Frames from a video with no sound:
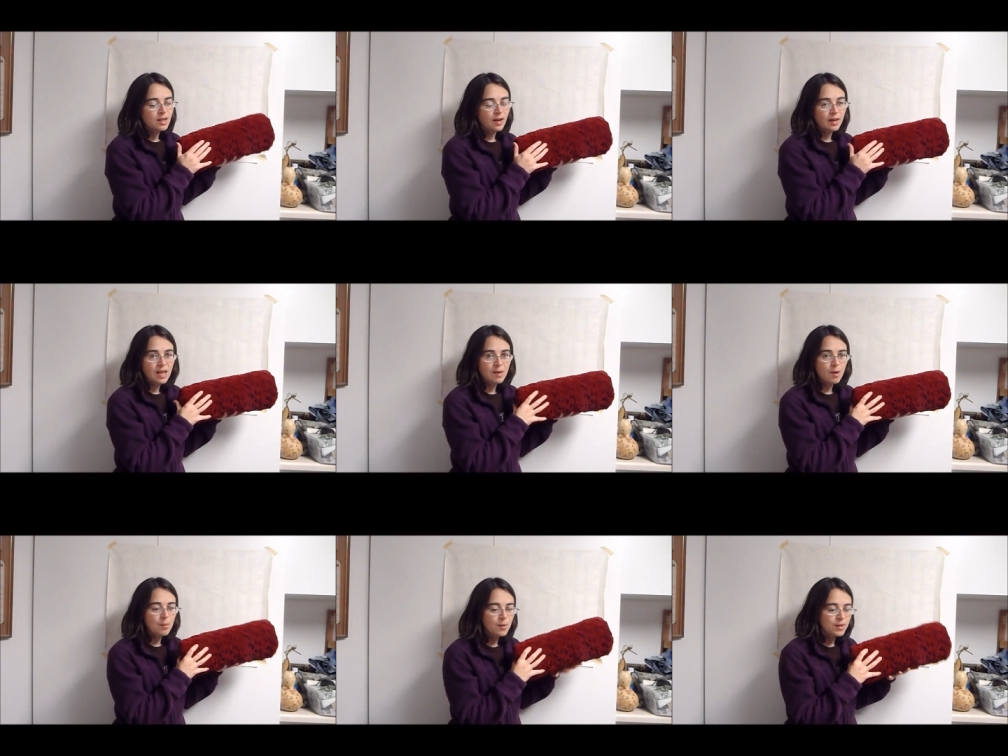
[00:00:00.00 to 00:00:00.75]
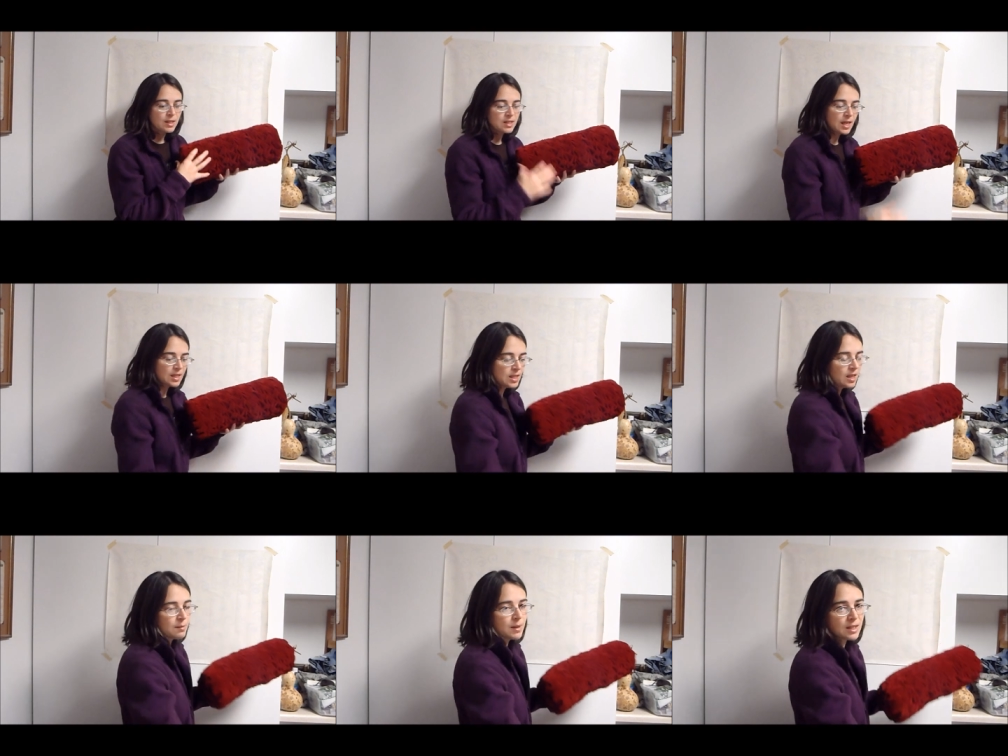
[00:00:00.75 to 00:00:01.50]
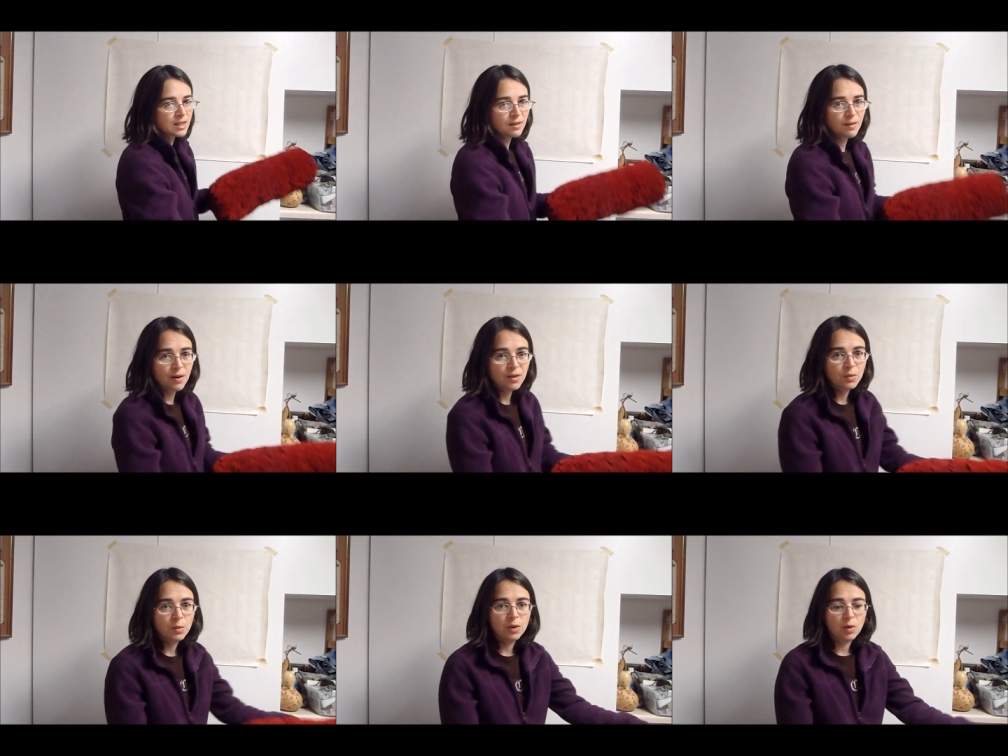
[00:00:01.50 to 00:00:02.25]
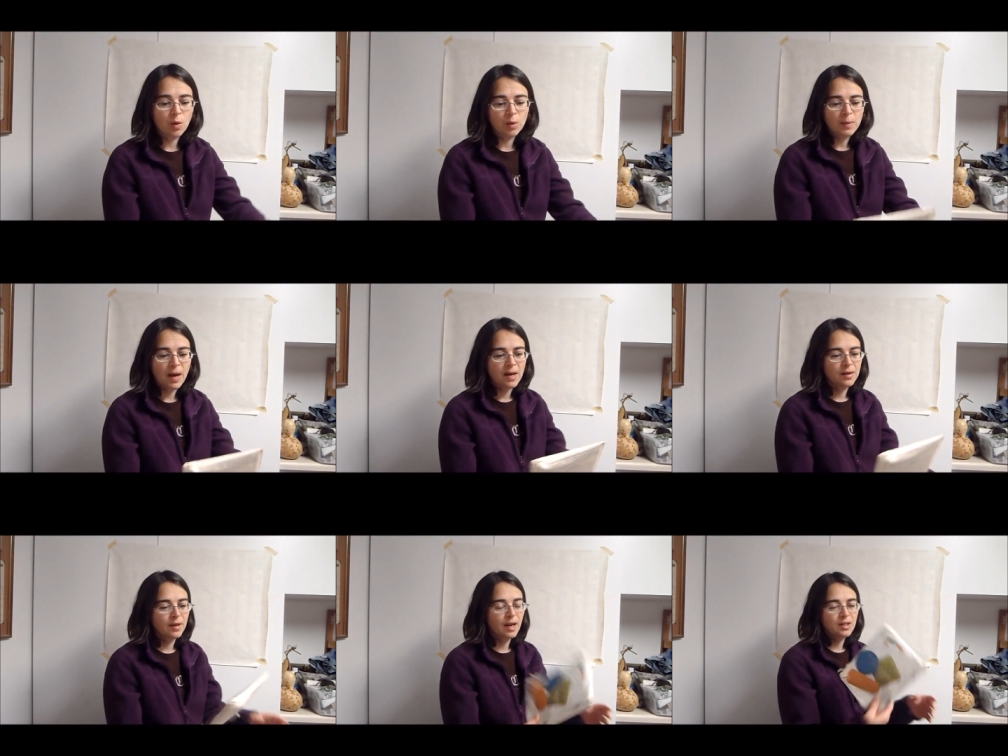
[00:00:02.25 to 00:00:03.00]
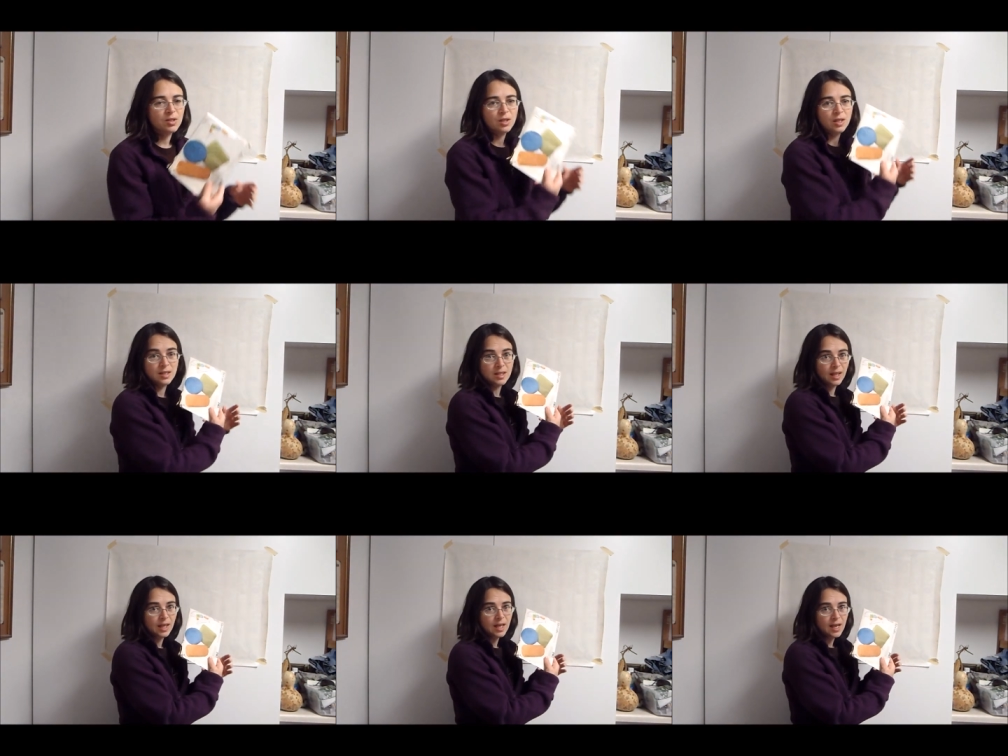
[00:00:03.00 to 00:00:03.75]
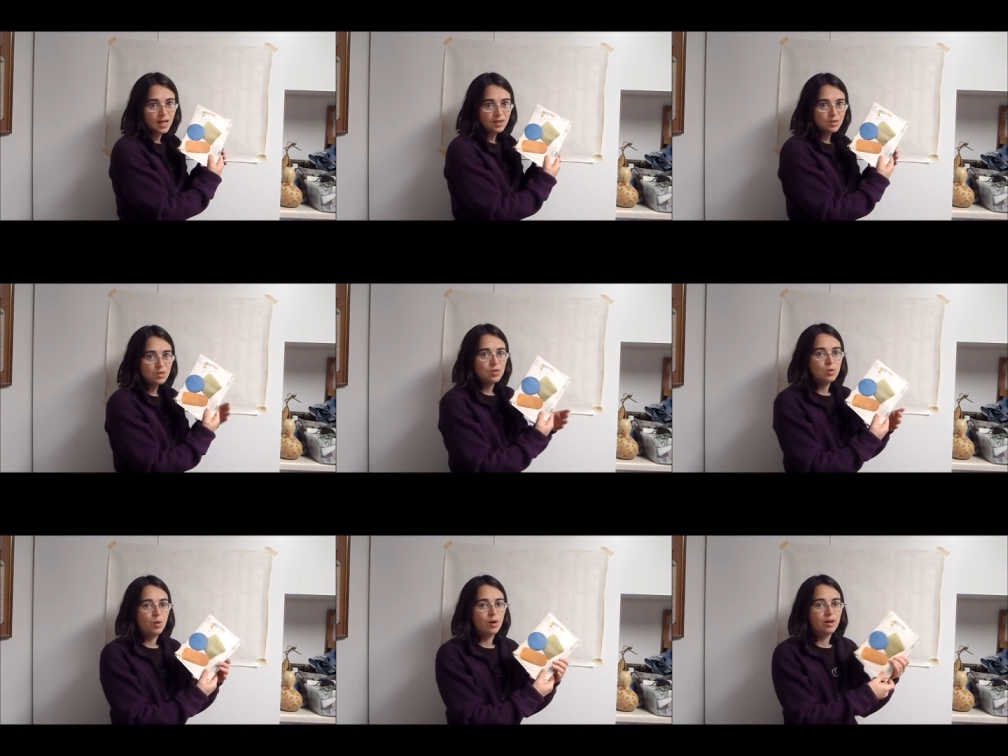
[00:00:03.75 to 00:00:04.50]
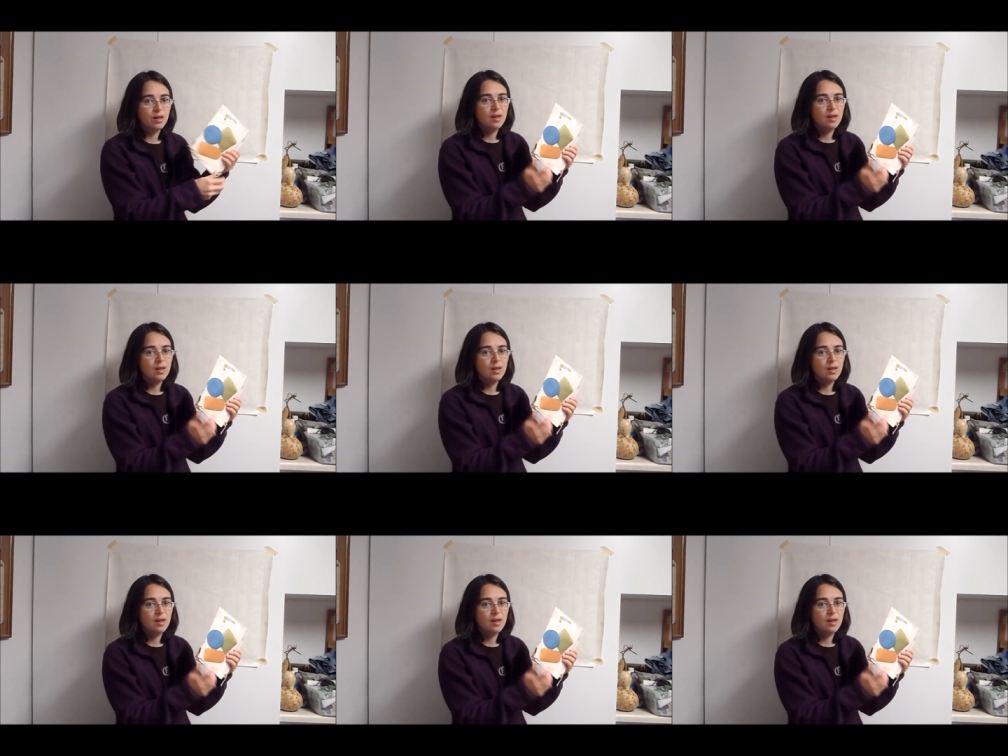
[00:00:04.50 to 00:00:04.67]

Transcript: I came up with this idea because I found a really old pattern actually at a secondhand store